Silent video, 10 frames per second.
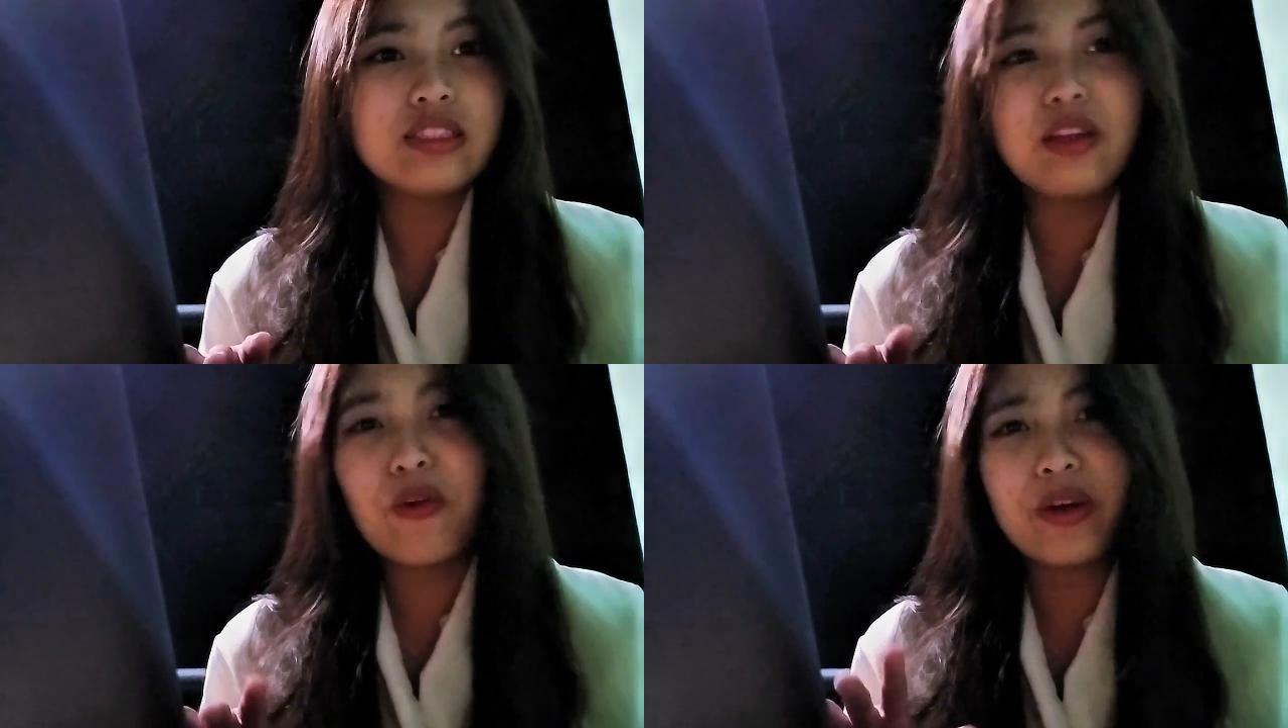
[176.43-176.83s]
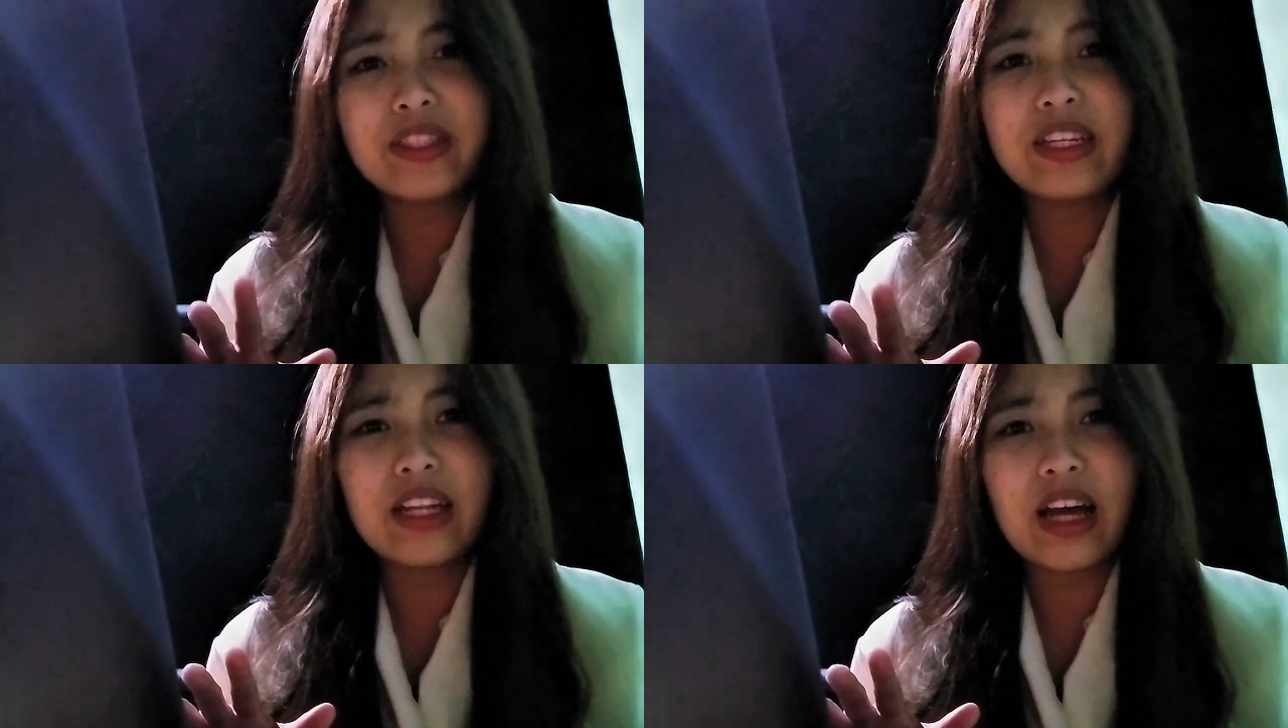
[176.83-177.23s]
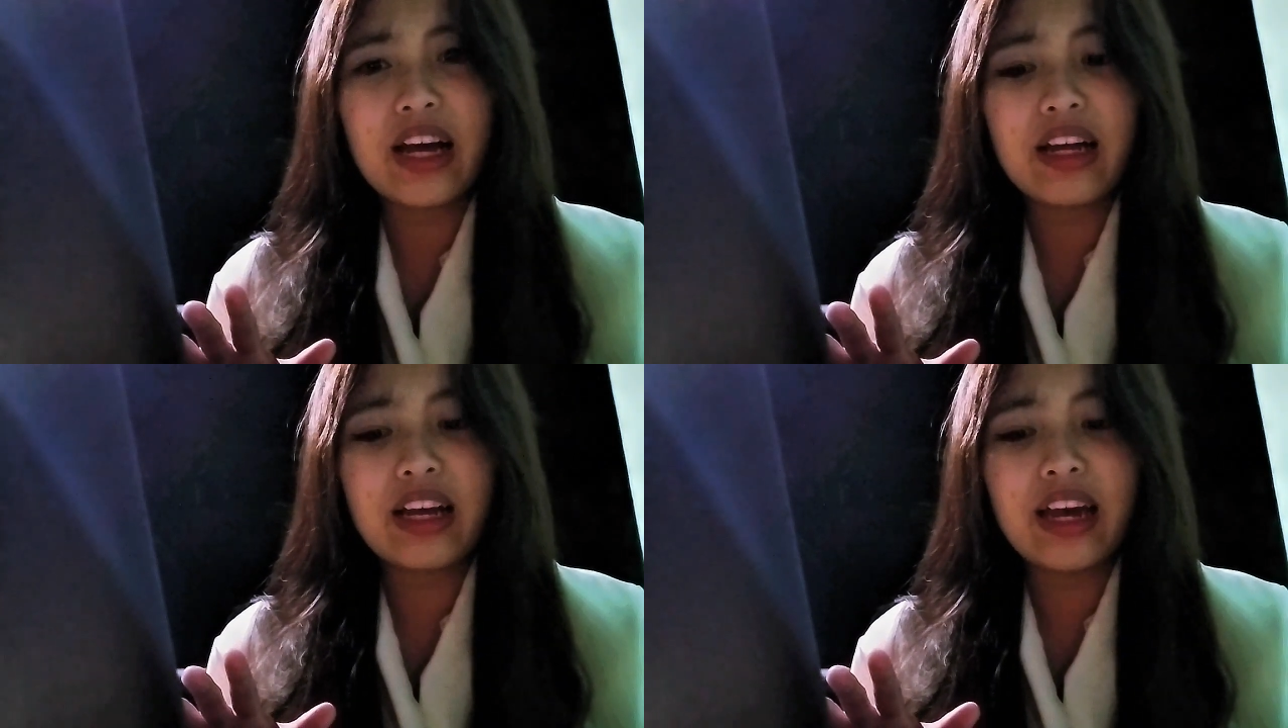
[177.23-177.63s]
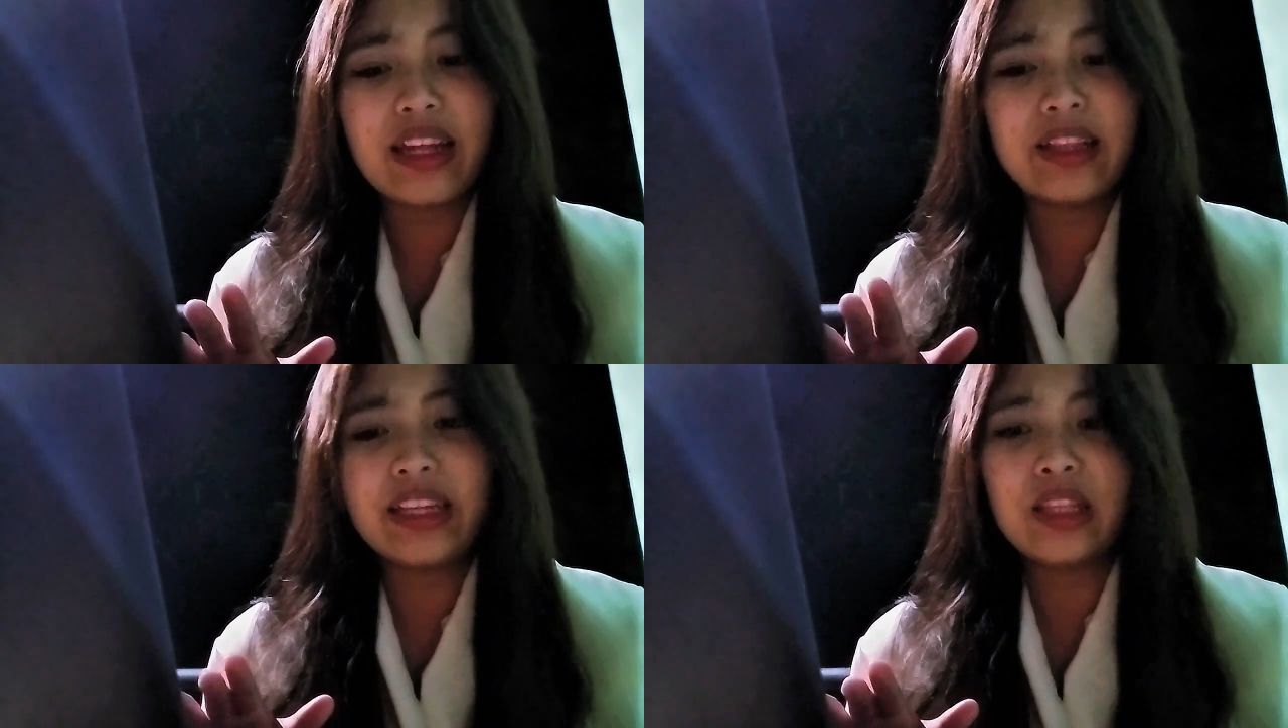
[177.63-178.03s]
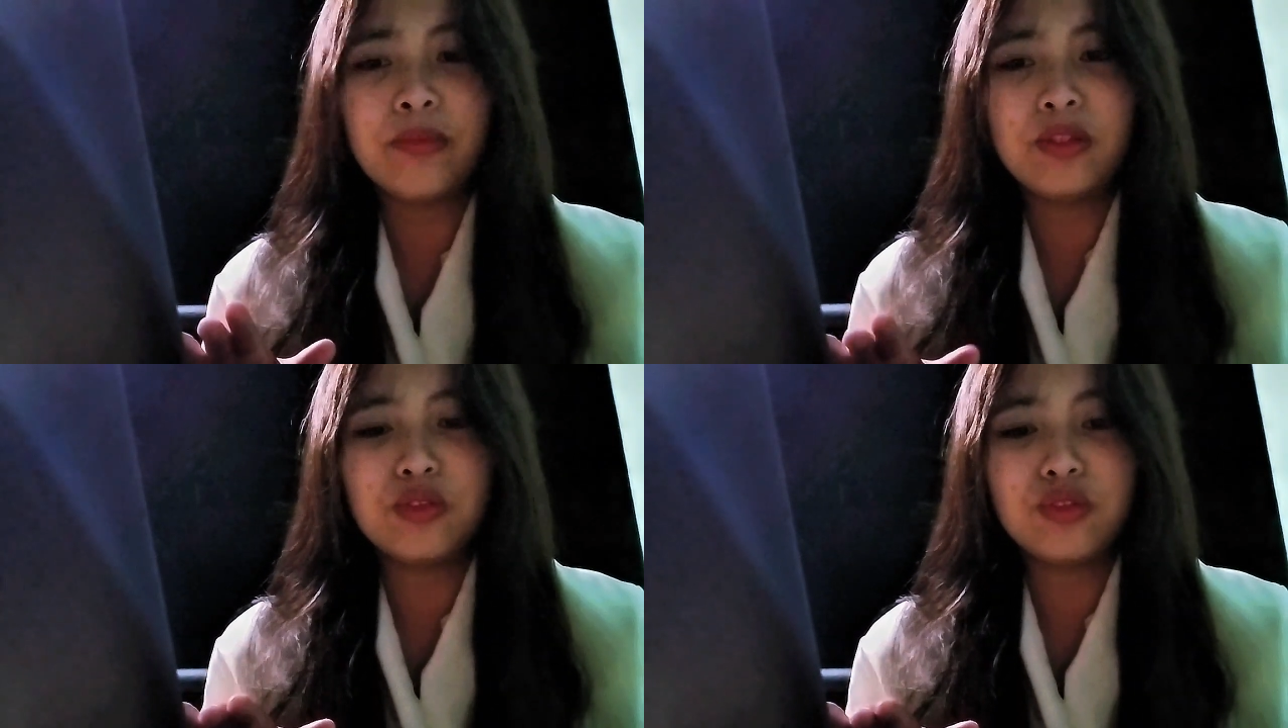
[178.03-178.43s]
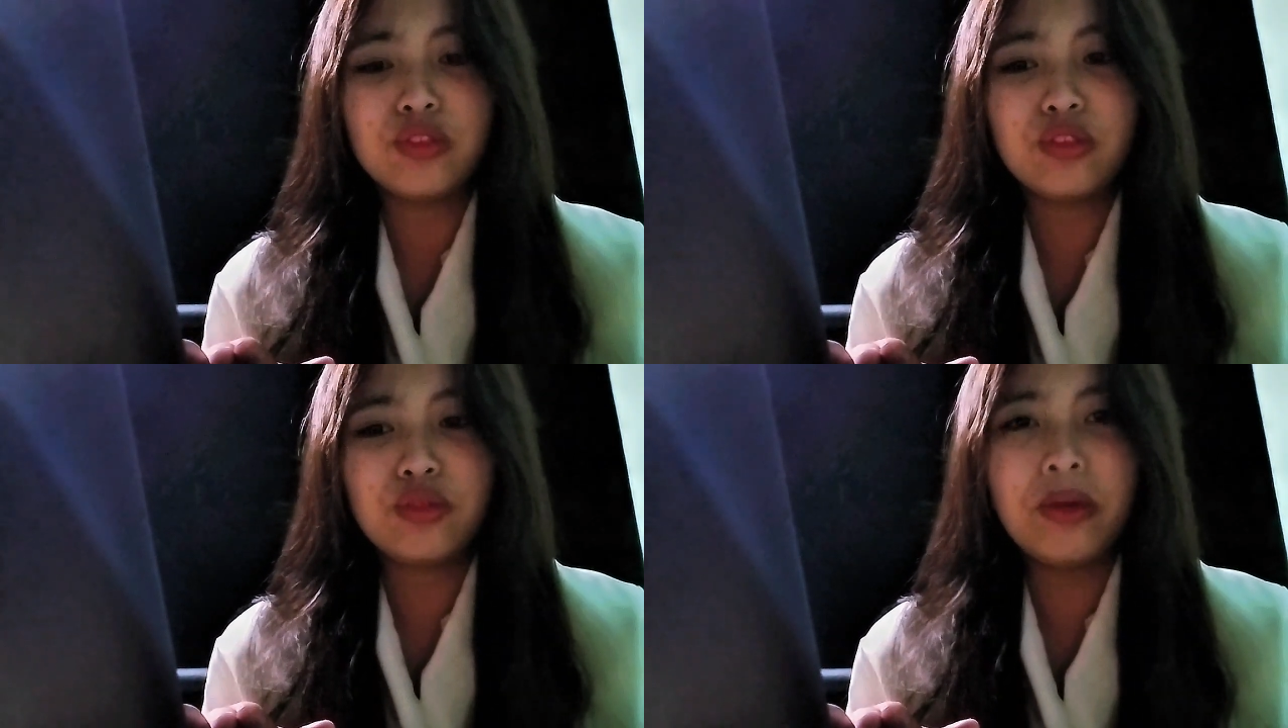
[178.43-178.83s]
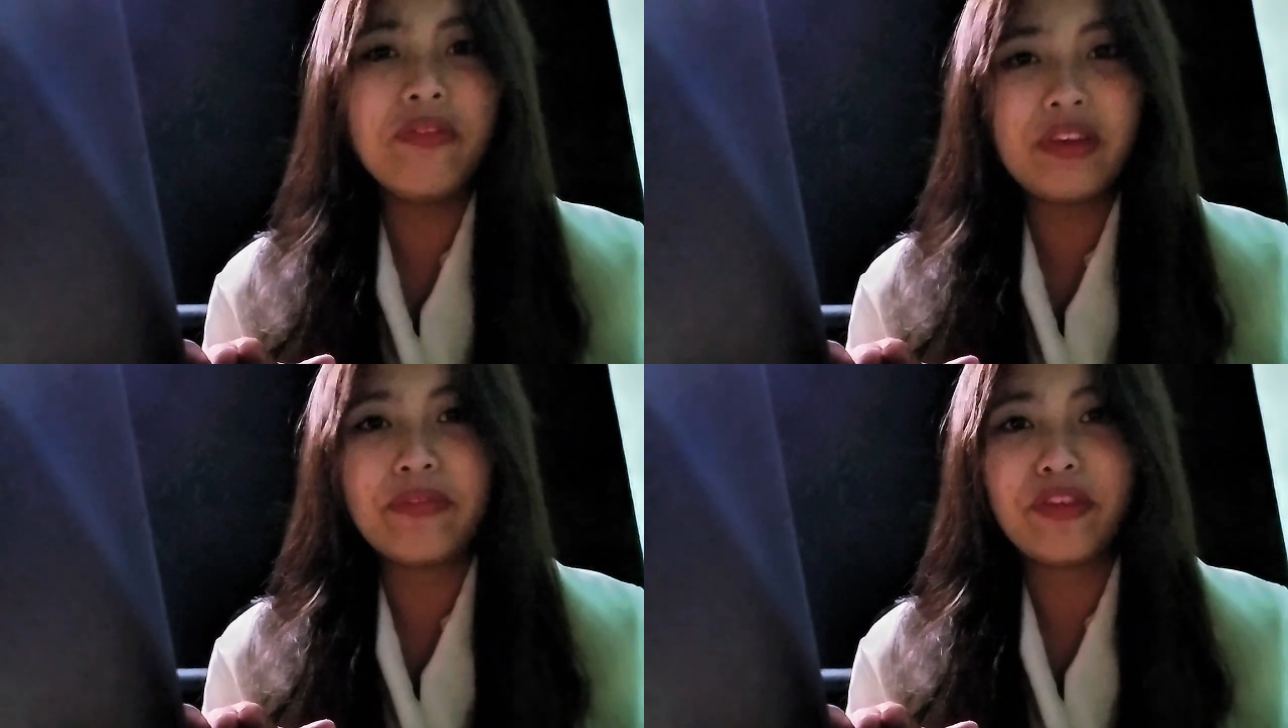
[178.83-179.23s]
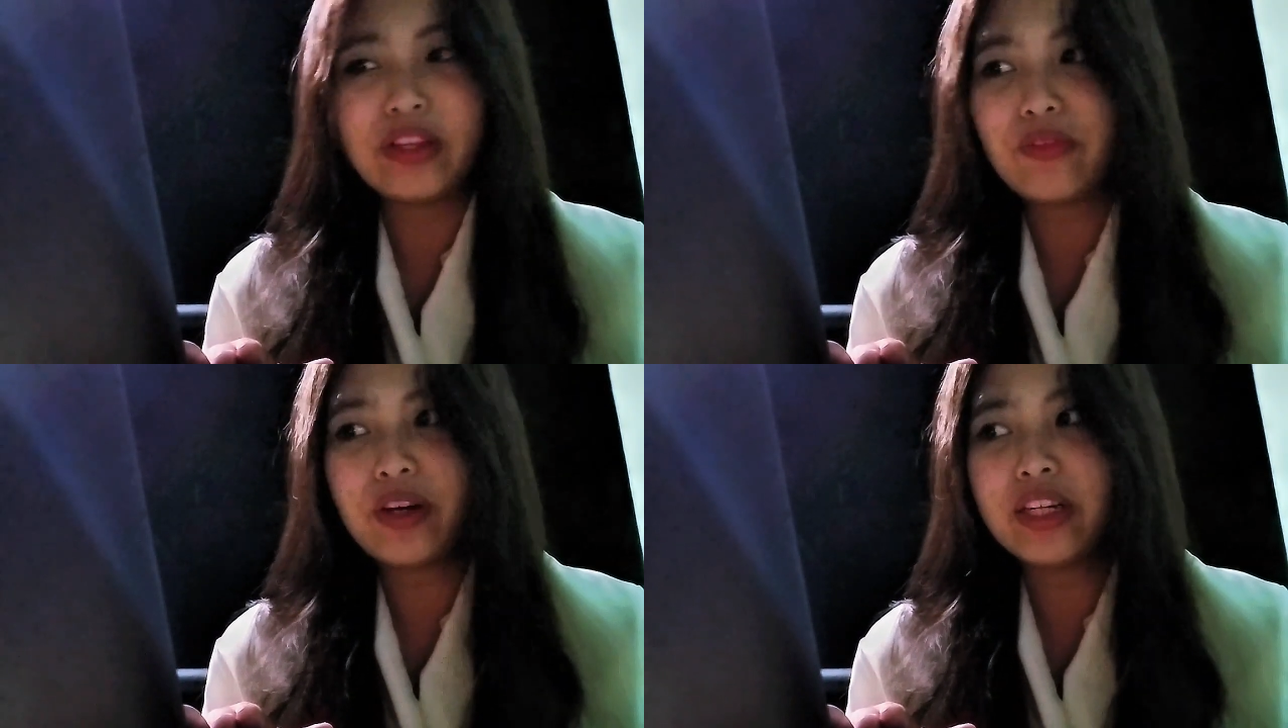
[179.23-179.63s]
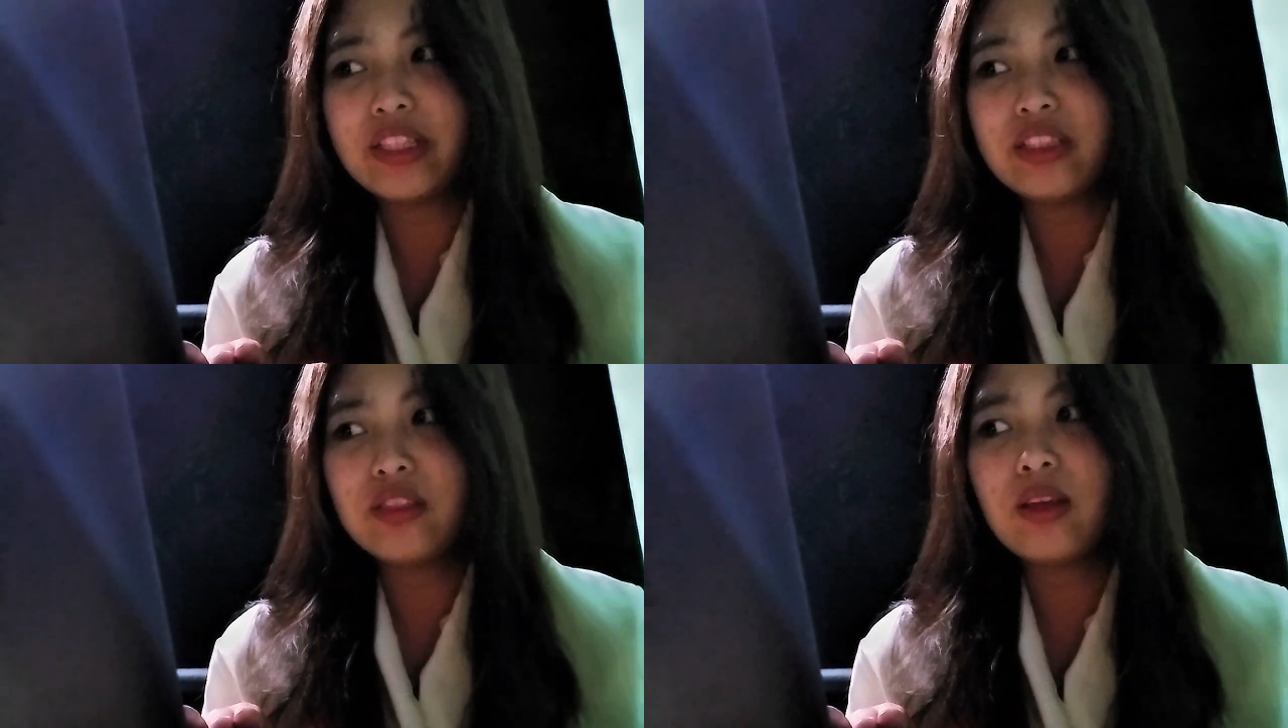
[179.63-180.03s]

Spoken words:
the one that I like the most, my favorite one.